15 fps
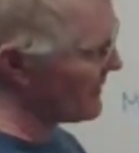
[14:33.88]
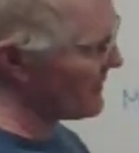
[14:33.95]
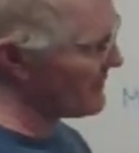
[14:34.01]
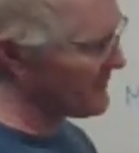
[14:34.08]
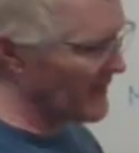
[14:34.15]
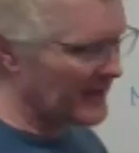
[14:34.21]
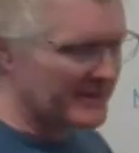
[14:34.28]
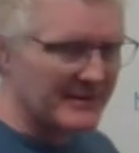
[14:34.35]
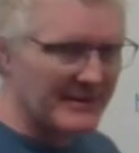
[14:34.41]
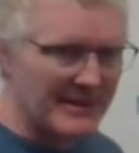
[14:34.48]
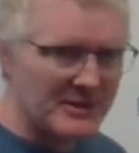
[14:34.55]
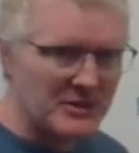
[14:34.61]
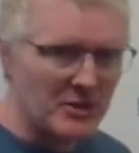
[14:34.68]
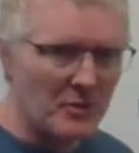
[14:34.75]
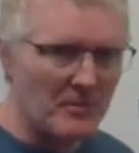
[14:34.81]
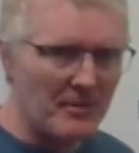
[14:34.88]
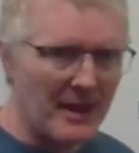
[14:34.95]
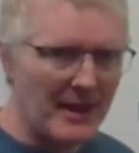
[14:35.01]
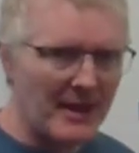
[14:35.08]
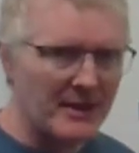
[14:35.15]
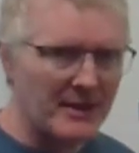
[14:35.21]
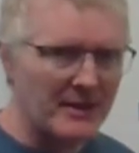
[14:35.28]
in fact, let's go
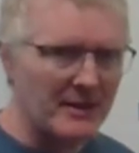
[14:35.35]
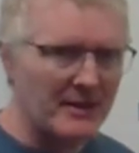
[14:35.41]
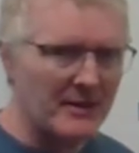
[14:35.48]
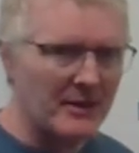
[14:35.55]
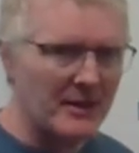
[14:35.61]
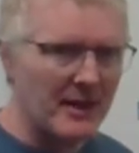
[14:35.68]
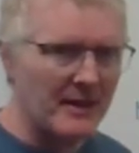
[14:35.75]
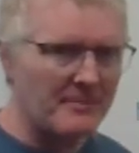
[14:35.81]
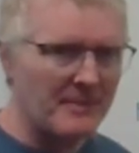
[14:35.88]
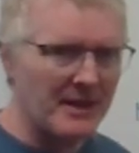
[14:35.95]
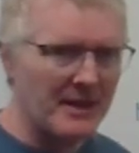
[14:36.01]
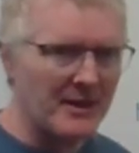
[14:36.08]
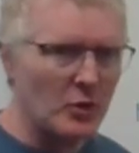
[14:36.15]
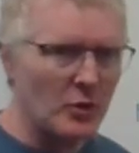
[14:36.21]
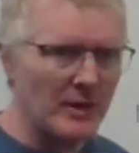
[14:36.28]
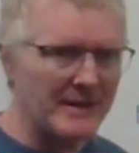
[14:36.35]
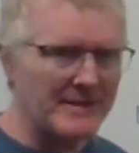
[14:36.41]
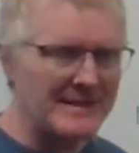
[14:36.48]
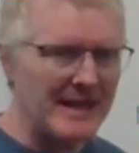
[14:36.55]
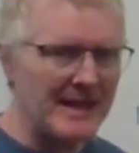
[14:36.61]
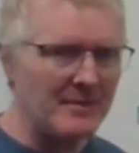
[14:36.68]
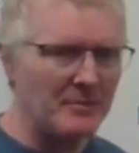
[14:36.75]
back and make a quick
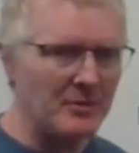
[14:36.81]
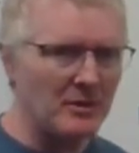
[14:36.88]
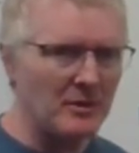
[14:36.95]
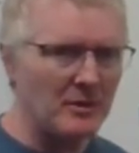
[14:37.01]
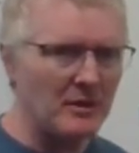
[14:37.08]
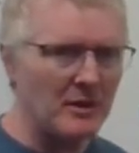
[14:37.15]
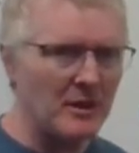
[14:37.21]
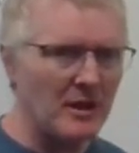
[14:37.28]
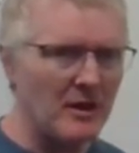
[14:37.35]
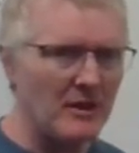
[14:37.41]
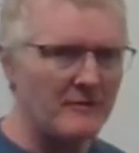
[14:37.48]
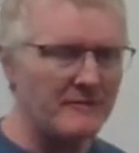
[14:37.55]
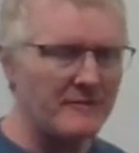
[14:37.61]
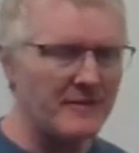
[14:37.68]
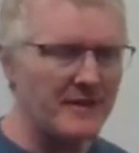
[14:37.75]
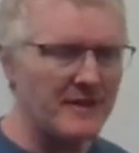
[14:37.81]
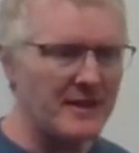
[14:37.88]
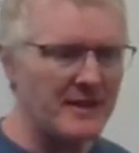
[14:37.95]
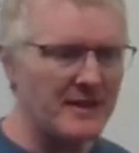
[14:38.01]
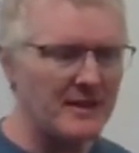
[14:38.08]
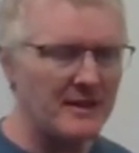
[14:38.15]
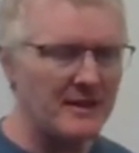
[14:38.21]
table of
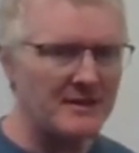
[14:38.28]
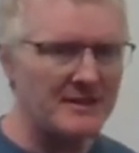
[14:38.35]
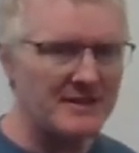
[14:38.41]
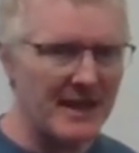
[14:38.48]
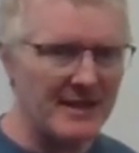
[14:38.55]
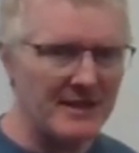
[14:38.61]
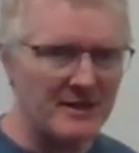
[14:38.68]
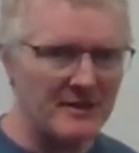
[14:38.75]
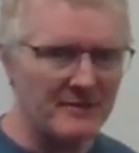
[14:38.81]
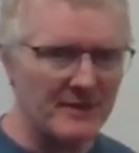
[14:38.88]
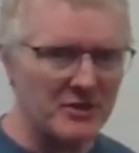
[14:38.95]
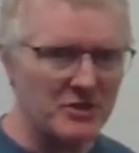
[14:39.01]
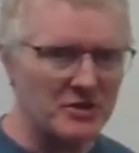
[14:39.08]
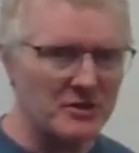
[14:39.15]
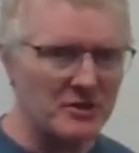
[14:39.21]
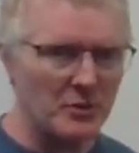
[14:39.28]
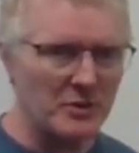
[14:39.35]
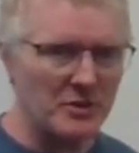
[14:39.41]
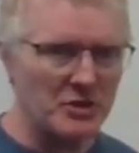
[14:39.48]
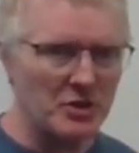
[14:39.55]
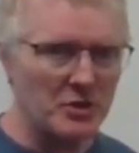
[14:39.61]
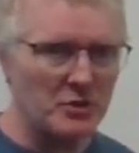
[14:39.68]
the sign convention that we
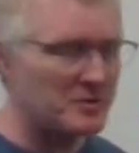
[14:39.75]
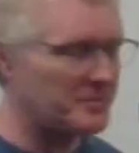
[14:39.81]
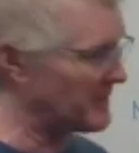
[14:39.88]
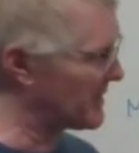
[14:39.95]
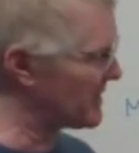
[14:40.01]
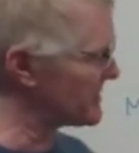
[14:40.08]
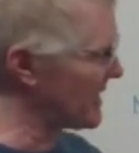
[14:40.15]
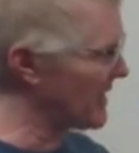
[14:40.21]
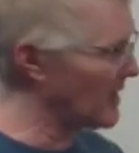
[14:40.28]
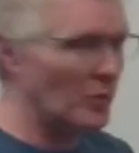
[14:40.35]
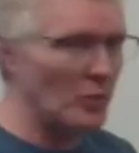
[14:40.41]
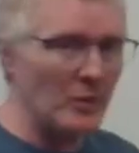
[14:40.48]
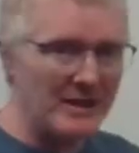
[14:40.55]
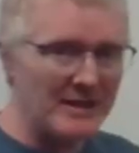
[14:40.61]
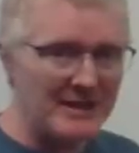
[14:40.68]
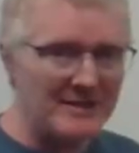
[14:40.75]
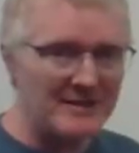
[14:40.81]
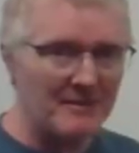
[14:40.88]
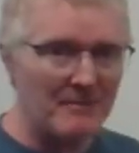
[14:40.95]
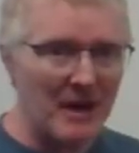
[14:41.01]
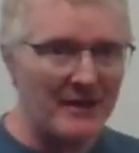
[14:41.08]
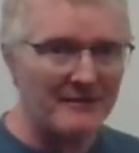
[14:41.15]
chose, because we need to
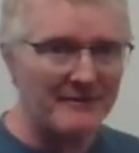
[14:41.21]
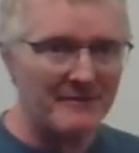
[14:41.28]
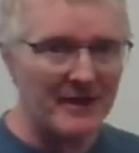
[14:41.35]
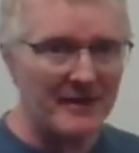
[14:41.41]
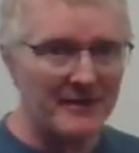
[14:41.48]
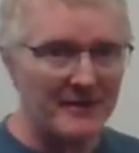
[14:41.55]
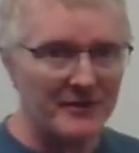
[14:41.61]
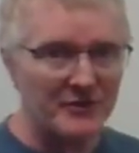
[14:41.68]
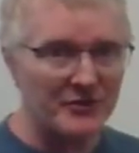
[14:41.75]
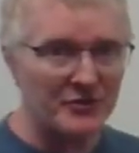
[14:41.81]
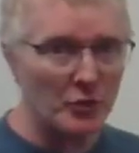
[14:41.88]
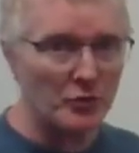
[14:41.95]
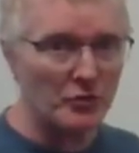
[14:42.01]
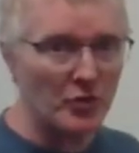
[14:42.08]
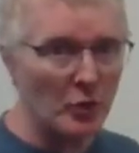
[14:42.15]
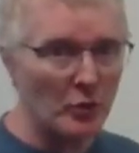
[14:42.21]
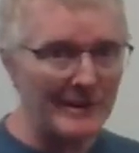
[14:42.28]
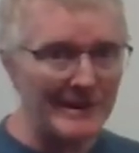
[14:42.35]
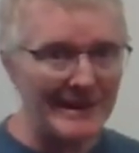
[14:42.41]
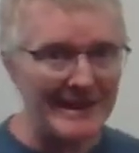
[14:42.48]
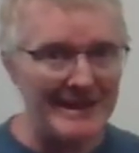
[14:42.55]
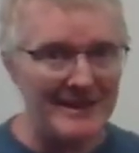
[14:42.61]
modify this. So
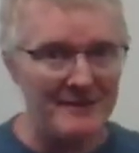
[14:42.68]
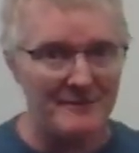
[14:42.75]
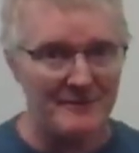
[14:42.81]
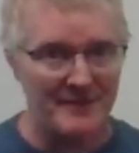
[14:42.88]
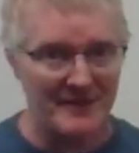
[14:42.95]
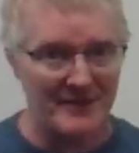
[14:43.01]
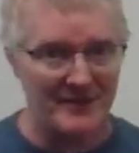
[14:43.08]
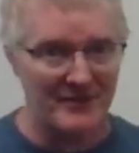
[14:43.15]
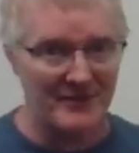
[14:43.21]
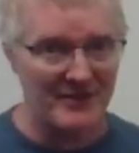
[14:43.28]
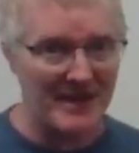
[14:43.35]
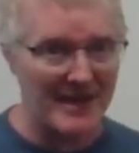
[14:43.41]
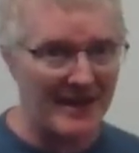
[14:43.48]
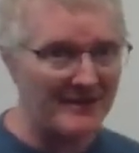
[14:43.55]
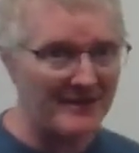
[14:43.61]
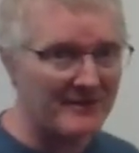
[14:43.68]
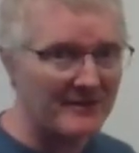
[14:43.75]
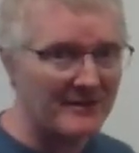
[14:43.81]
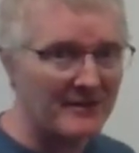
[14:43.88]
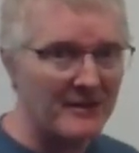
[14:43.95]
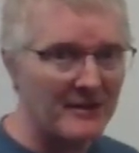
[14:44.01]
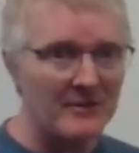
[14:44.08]
don't leave this yet.
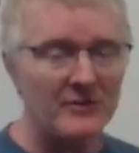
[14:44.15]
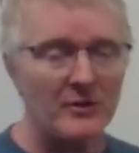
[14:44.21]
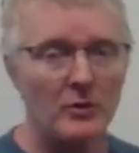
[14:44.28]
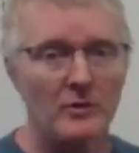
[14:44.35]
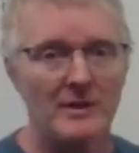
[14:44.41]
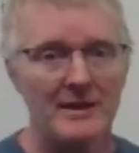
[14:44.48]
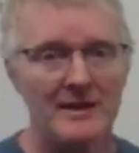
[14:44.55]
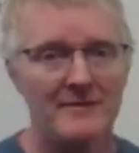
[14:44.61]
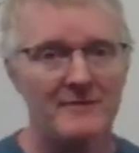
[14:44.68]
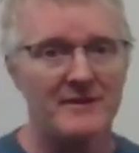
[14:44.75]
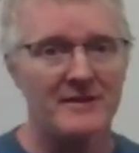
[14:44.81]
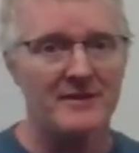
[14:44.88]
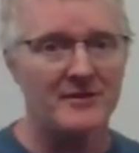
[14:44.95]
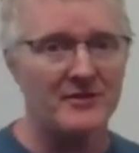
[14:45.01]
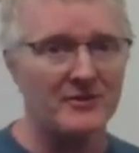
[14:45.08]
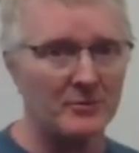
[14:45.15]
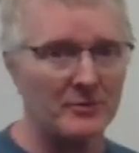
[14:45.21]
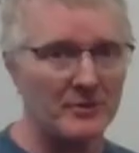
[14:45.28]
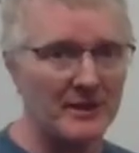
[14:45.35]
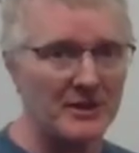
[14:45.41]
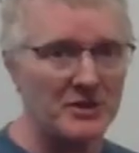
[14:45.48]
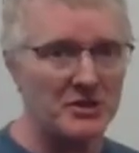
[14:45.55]
Don't leave this
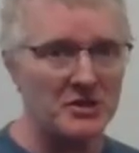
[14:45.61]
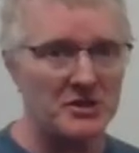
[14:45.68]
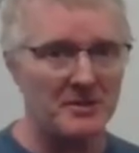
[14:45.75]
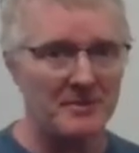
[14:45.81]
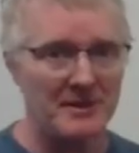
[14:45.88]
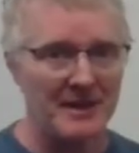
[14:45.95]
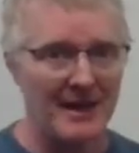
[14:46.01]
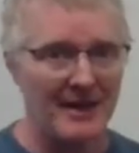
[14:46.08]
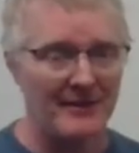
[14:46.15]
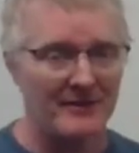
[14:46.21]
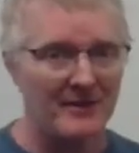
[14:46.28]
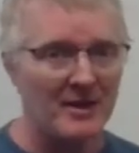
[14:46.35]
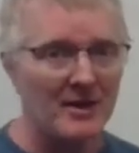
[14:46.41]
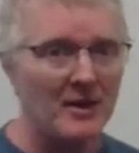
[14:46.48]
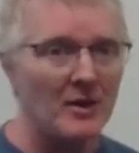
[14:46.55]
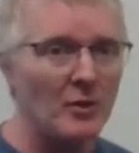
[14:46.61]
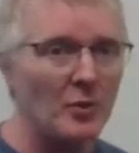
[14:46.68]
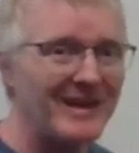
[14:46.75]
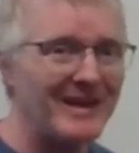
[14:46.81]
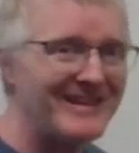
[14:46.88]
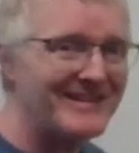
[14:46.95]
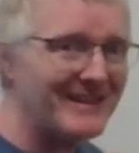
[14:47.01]
relationship yet.
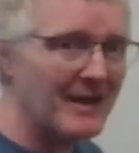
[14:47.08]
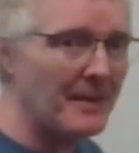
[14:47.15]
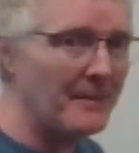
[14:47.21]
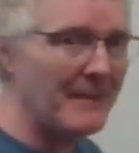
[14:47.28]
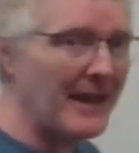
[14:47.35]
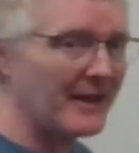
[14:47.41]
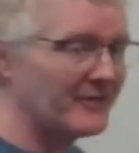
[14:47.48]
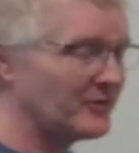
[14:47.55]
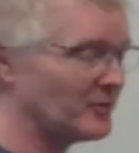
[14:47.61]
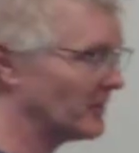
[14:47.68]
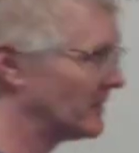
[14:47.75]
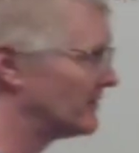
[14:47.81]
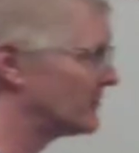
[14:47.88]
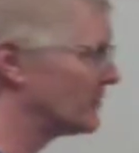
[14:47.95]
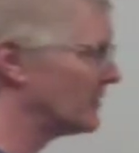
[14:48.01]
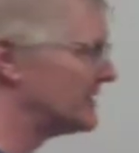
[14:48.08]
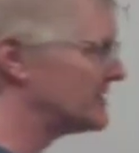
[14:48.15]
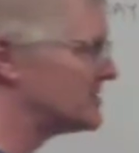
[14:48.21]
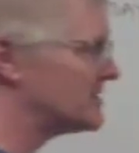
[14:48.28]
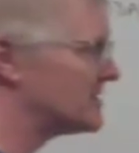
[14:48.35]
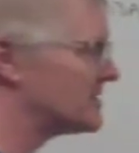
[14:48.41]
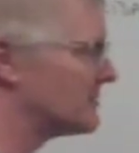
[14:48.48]
We need to come back to it. So let's
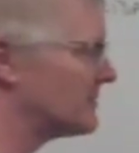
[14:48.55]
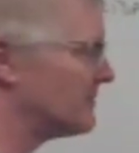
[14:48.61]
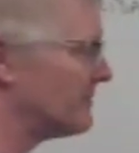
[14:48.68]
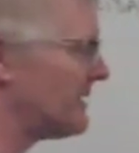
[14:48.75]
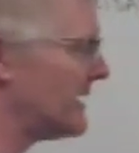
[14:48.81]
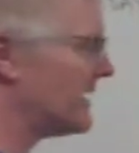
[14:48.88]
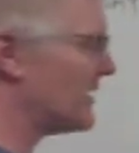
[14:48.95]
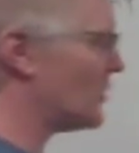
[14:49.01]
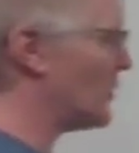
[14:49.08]
just make a